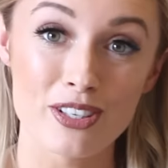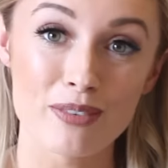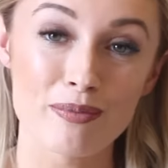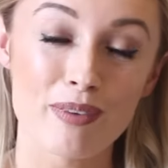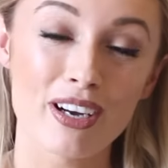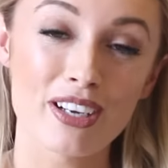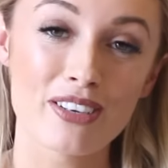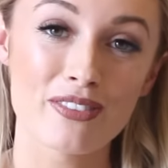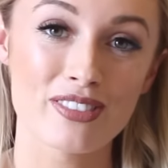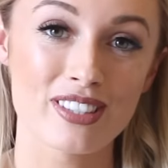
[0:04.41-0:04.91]
You
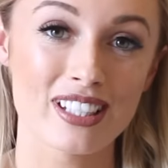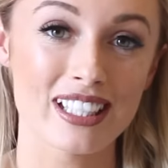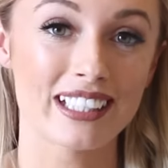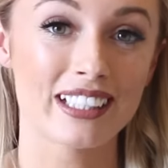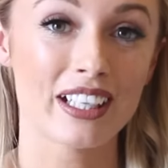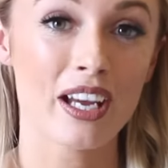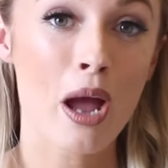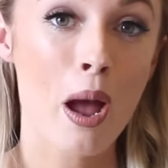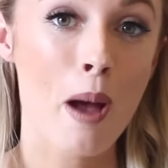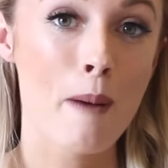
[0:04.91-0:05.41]
might have
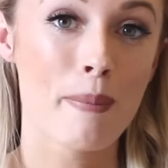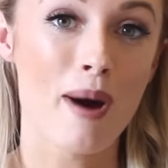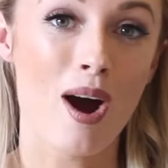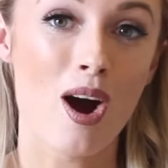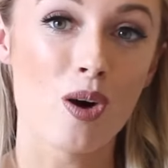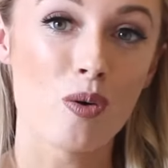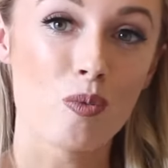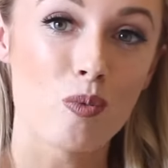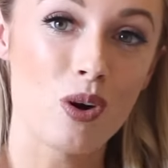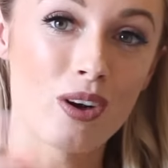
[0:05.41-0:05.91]
seen
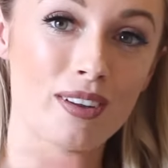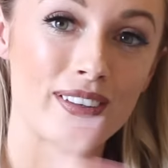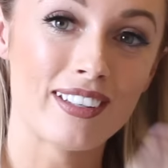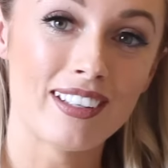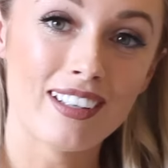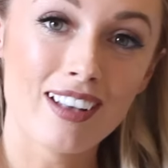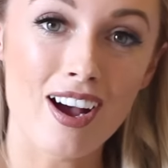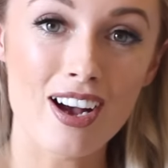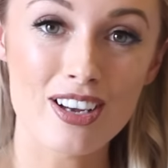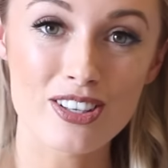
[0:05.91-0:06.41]
part
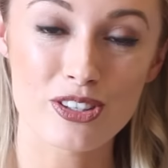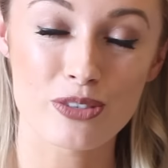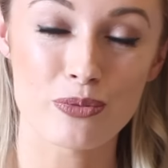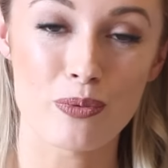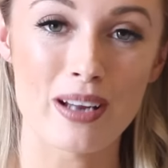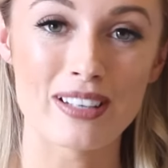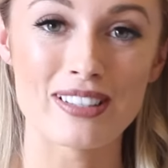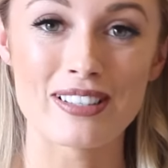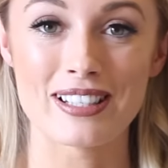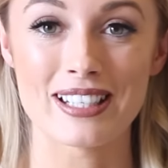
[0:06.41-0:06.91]
1 last
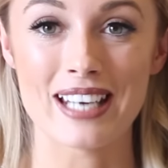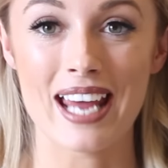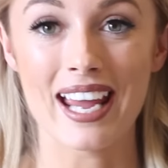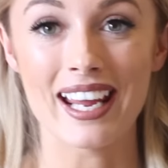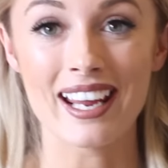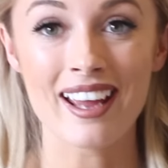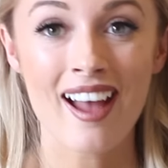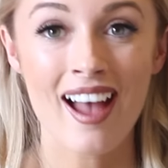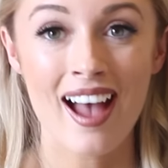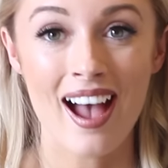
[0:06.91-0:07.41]

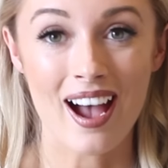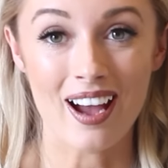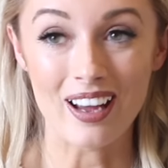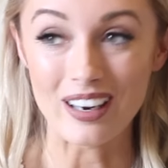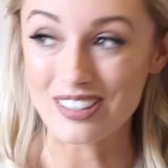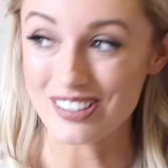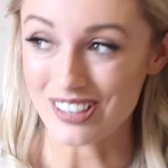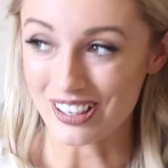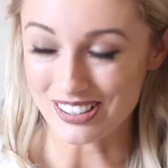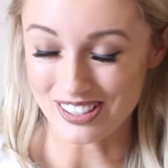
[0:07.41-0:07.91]
Wednesday,
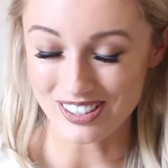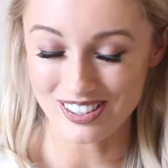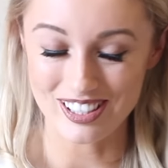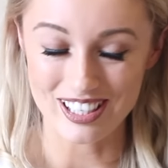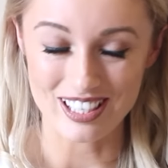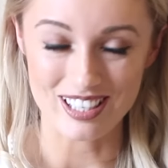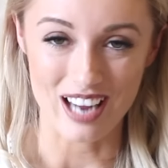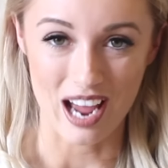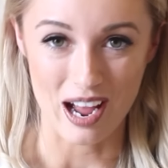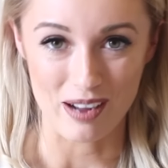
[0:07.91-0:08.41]
and I just
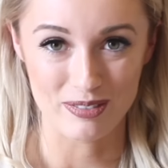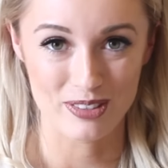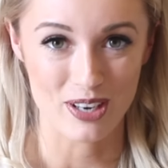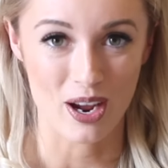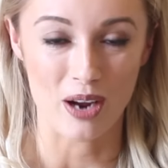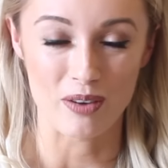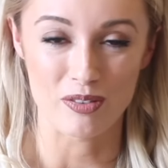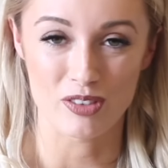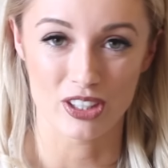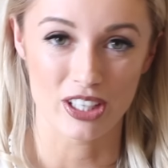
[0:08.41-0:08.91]
didn't have
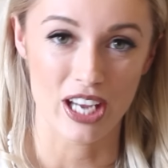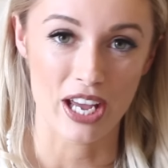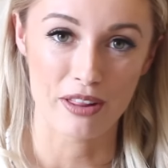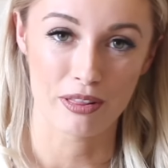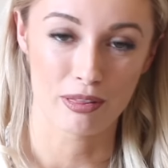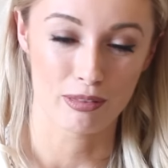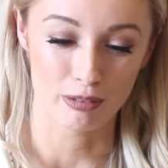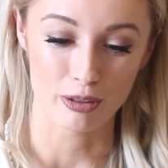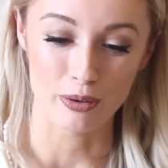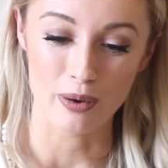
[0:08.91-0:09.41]
time to
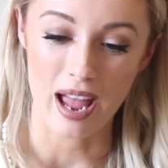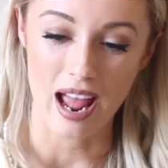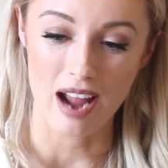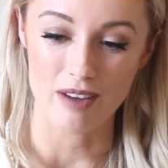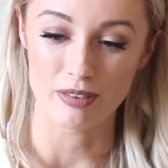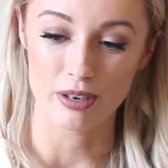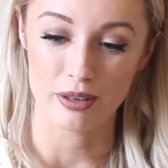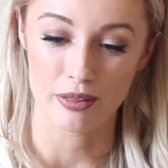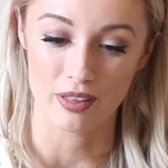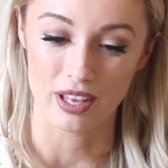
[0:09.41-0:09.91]
get through
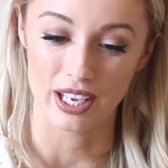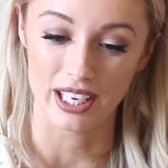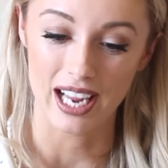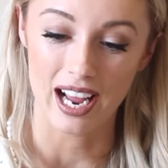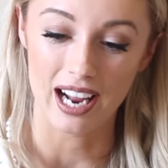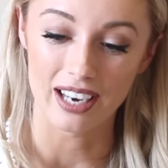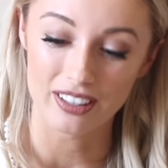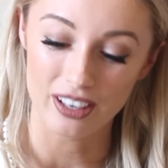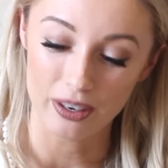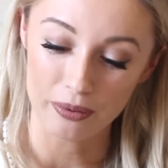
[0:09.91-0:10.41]
everything,
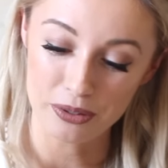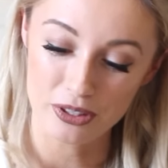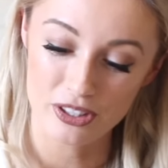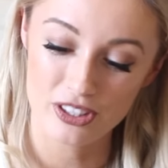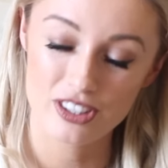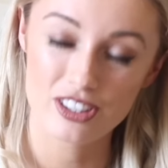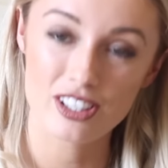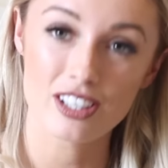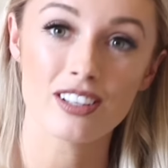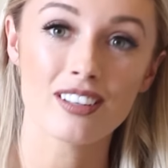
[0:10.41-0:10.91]
and I was
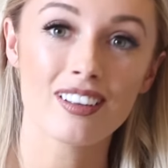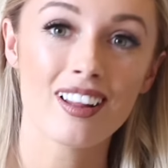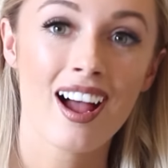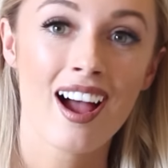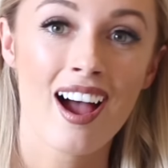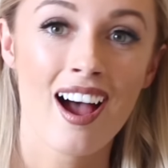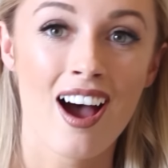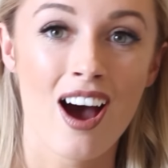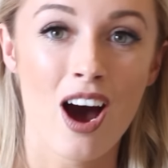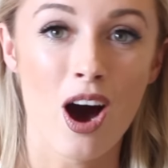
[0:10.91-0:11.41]
still
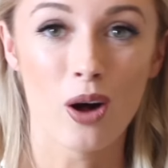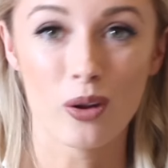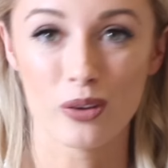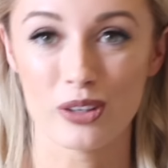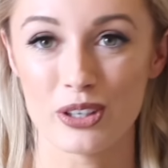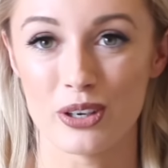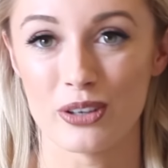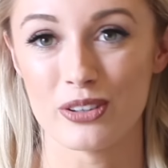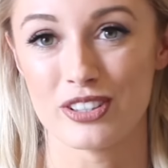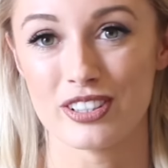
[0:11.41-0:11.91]

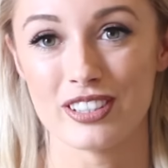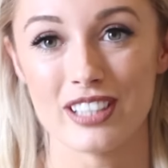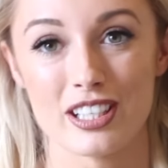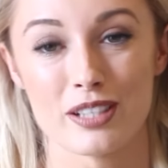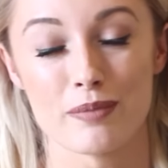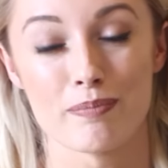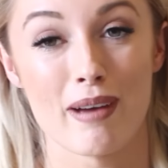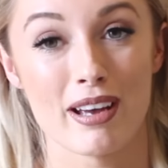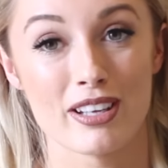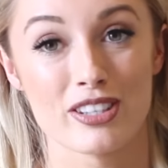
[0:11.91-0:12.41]
holding on to
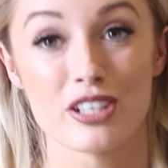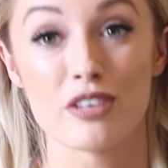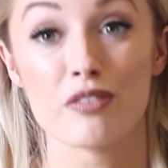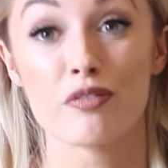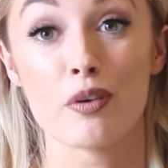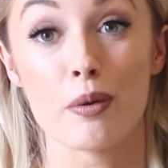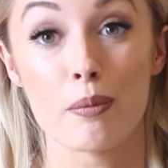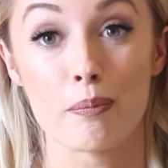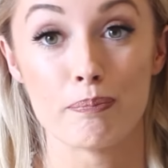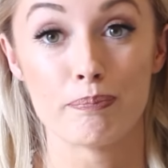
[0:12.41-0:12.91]
this
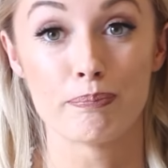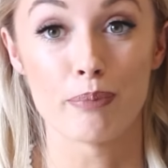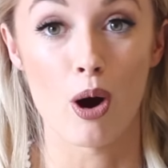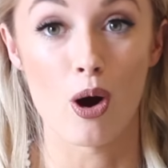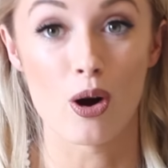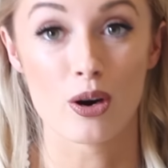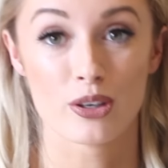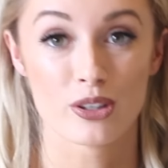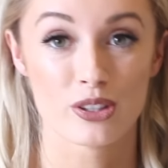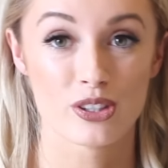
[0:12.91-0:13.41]
massive
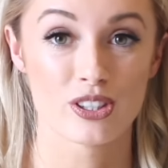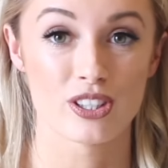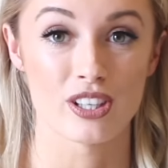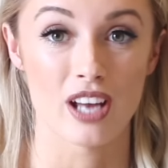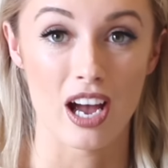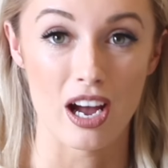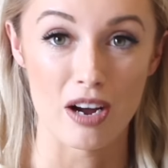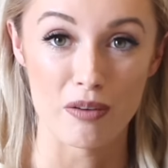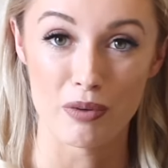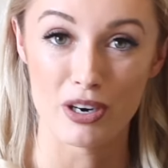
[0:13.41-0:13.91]
box,
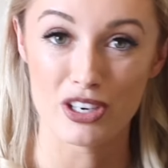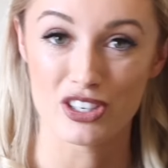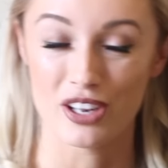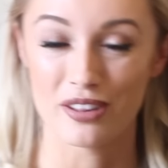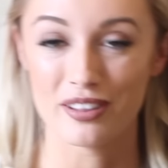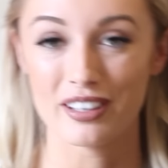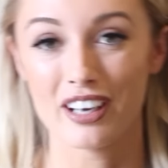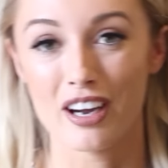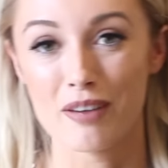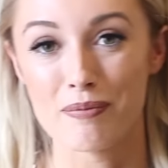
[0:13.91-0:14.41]
which I
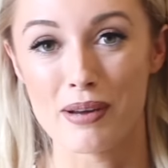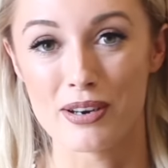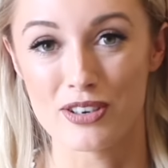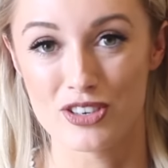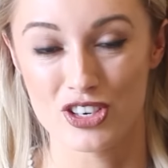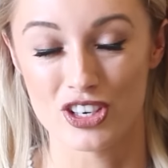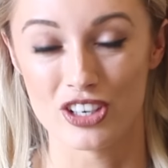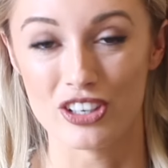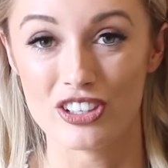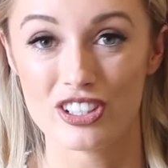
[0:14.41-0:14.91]
think I
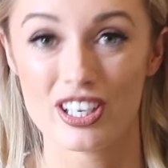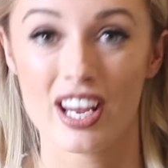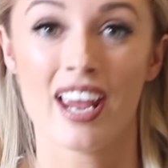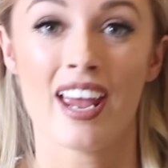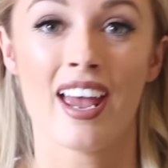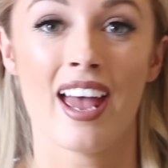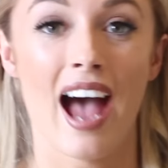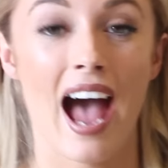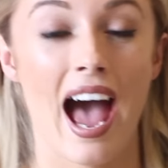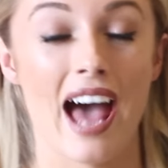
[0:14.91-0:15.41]
mentioned
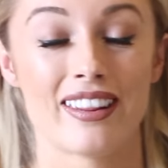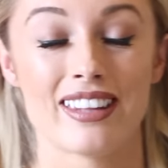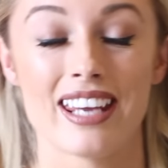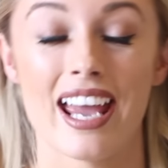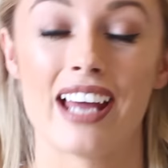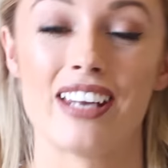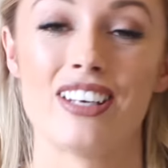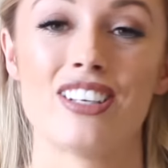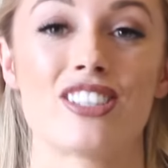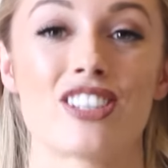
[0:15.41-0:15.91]
at the
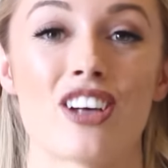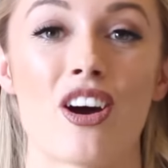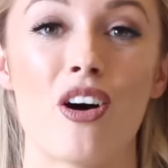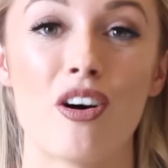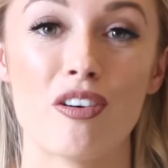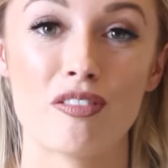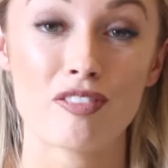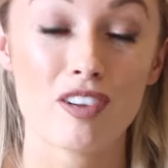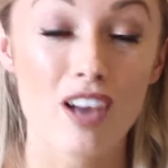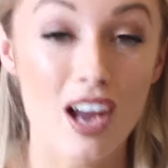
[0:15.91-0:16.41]
end
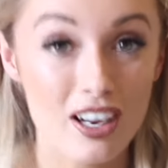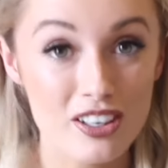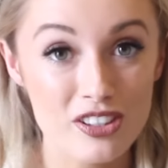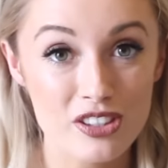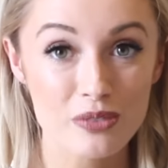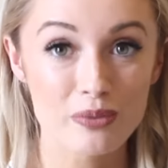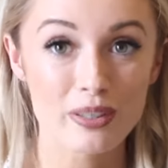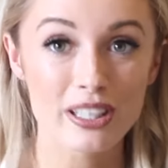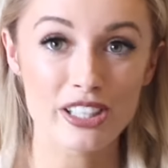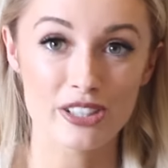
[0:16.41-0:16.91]
of
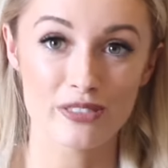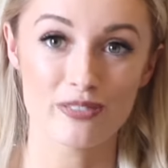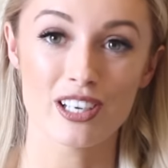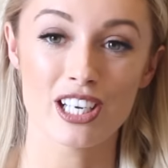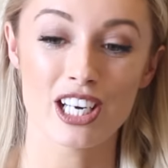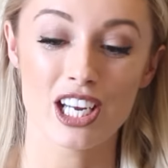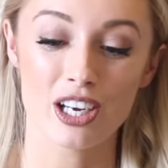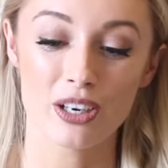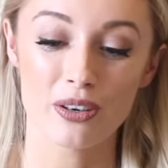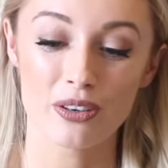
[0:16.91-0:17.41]
last week's
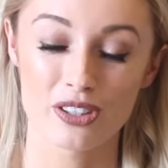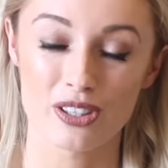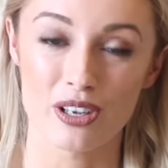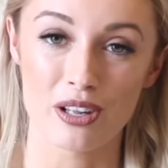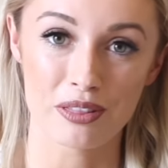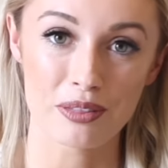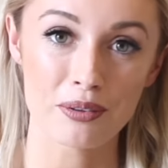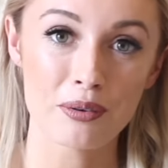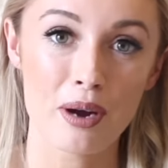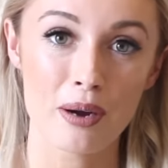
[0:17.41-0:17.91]
video, so I
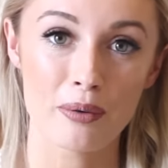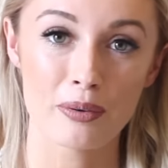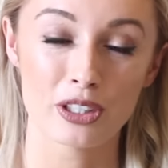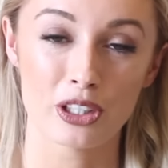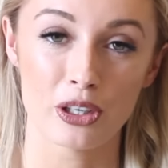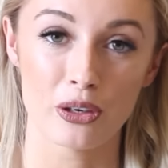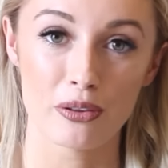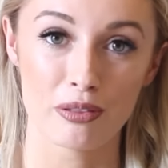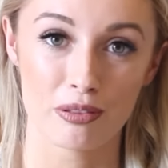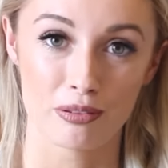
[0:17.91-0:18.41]
thought I would
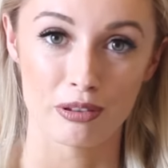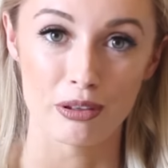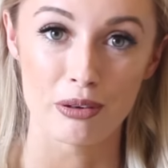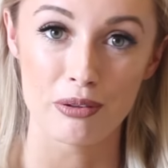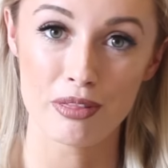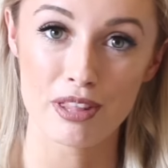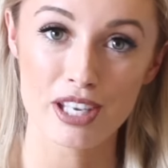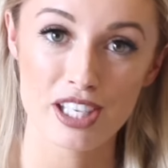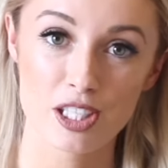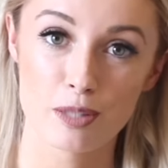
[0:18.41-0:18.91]
go
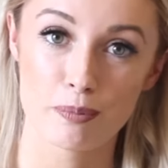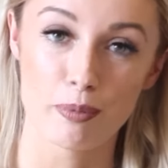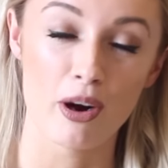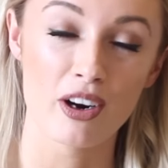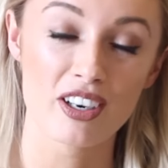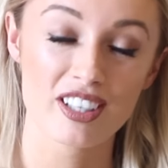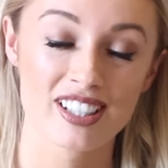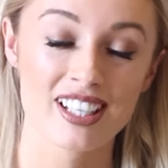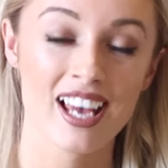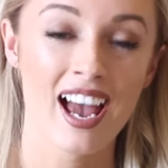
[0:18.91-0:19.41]
through this
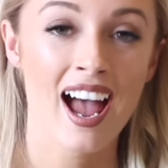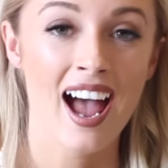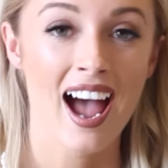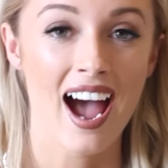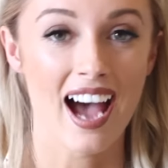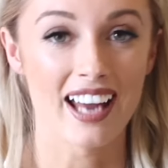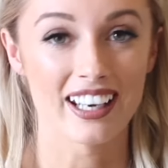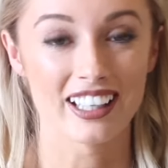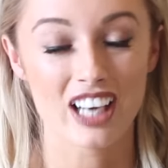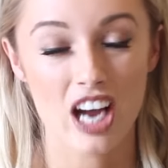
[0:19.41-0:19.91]
box
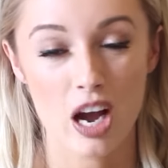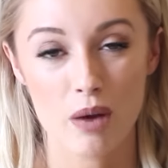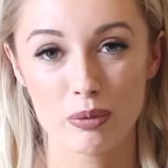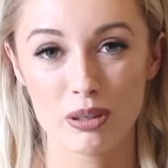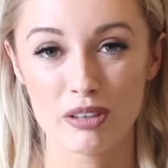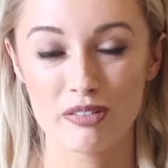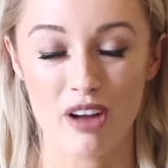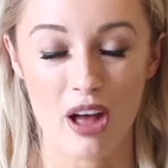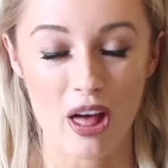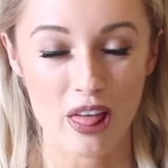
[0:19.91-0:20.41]
and a
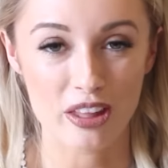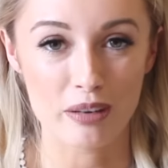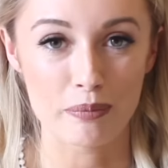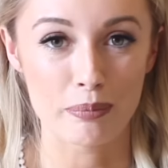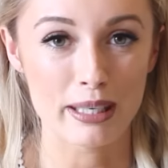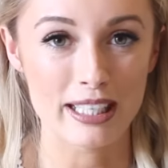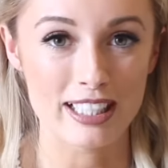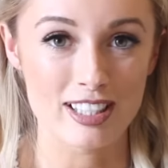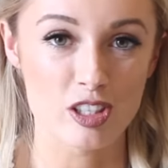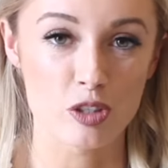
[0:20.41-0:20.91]
couple of other
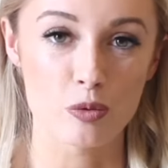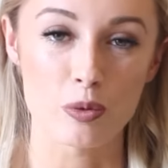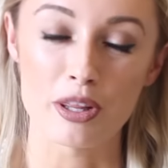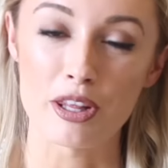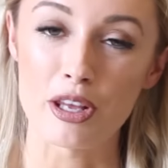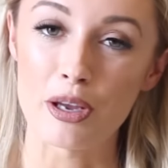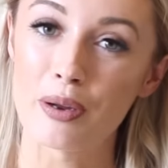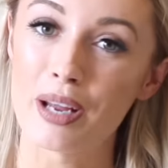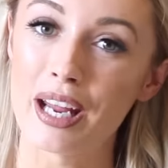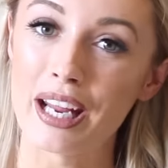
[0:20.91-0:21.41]
pieces with
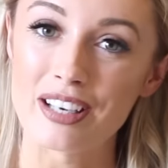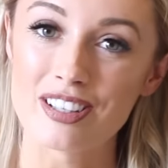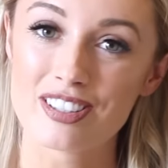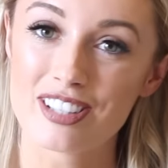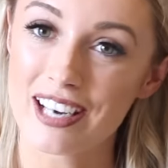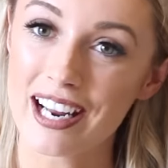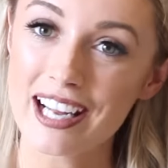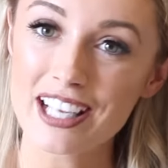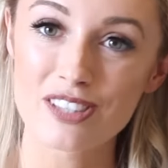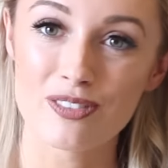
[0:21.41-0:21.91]
you in
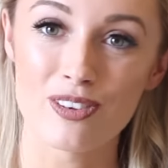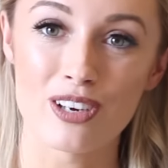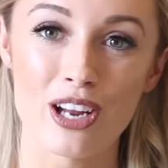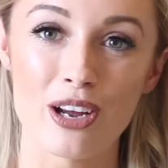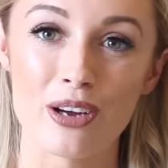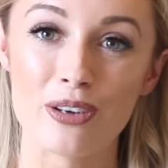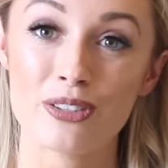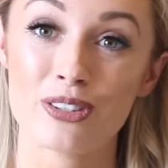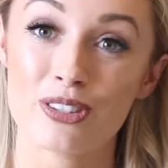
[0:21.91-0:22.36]
today's video.